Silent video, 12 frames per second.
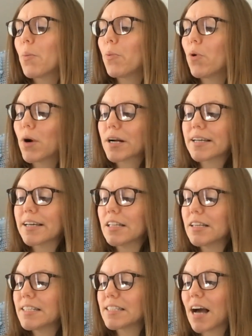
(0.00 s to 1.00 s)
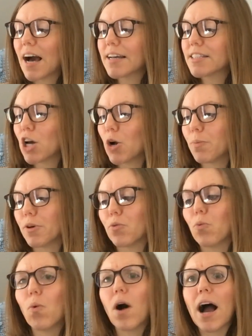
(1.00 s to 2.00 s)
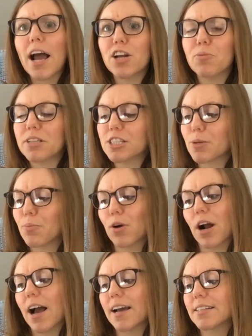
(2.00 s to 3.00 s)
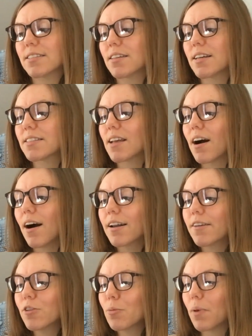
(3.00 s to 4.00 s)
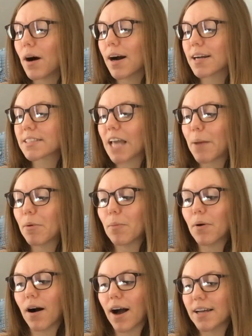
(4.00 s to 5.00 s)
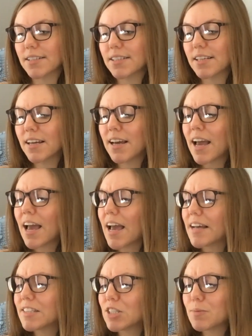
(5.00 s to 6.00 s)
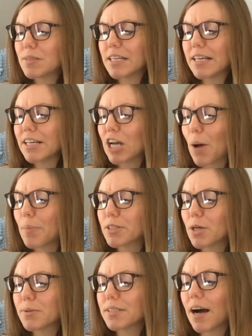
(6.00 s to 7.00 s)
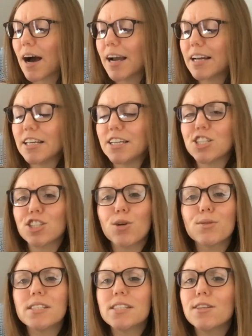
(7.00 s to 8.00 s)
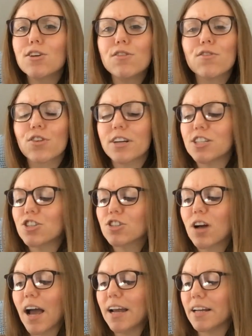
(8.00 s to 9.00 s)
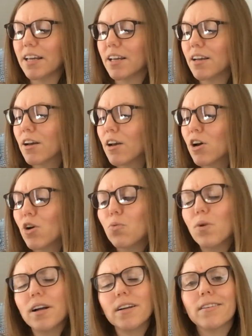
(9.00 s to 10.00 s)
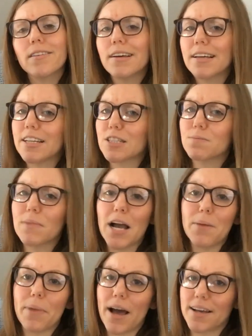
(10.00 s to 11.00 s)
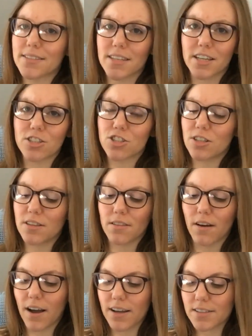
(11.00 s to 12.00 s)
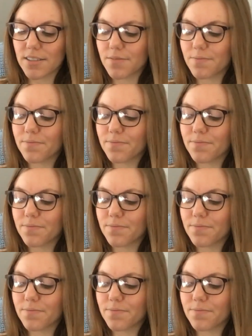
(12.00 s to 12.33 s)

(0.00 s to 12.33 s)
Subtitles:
Poor Gilly's eyes opened wide with surprise as out of the box came a pot and some teacups so tiny, so silvery shiny. "What good is my basket?" she thought.